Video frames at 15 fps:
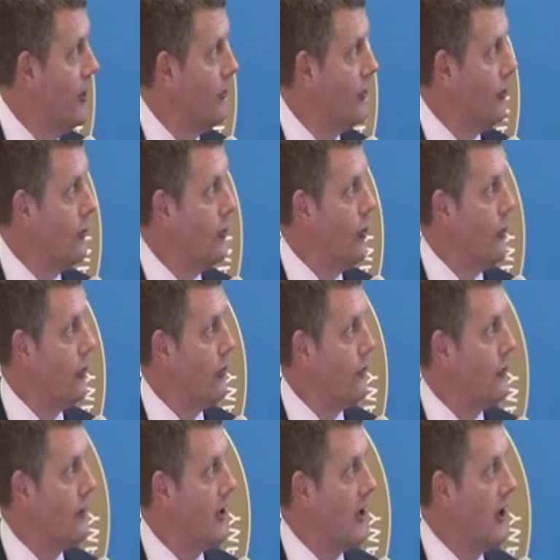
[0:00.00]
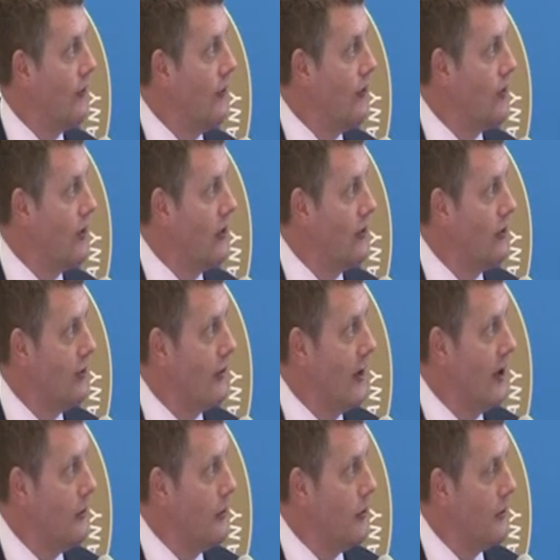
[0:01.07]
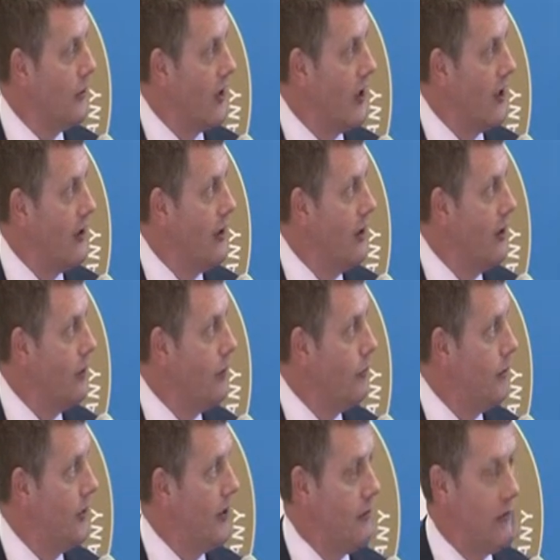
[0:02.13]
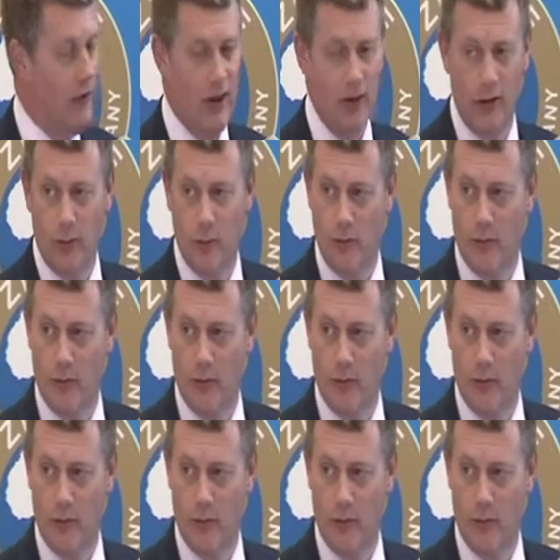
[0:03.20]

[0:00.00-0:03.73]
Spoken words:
So it's not that coverage isn't available for that, but it fits